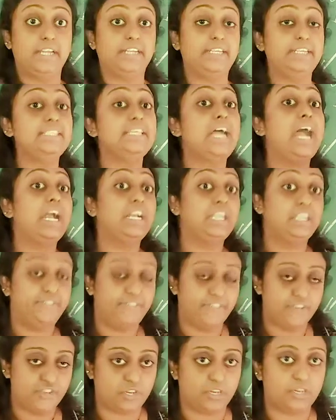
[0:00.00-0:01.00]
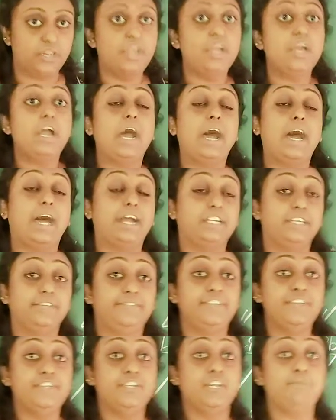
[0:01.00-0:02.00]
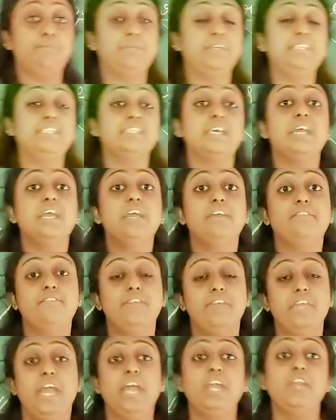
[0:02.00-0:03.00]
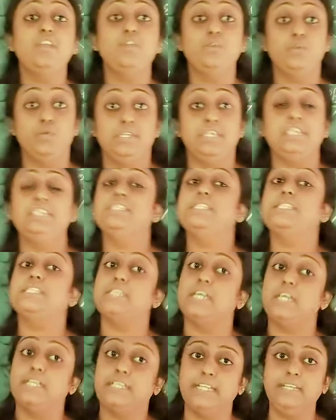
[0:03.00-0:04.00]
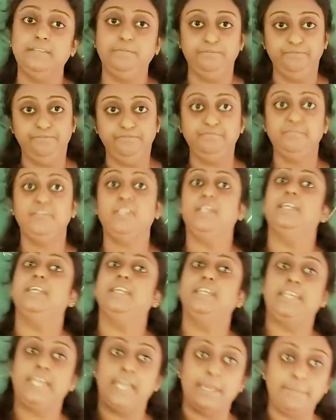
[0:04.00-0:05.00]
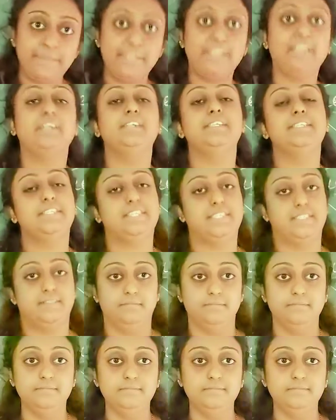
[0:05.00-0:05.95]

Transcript: That is artificial. Artificial means we are using certain chemicals